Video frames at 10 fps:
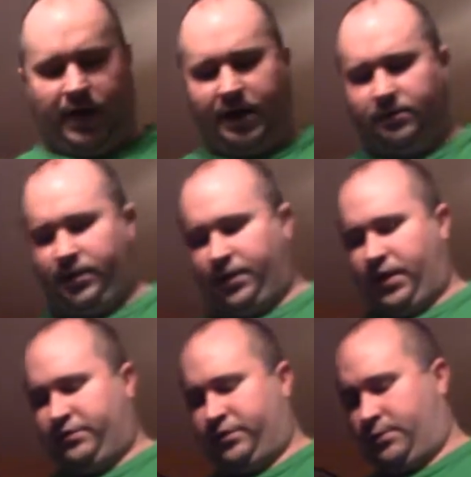I don't need
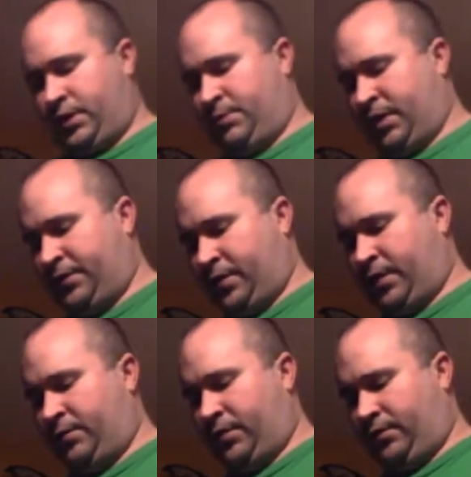that shit when I'm out there
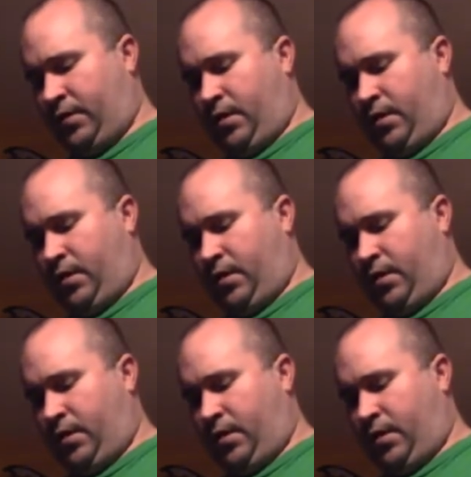anyways.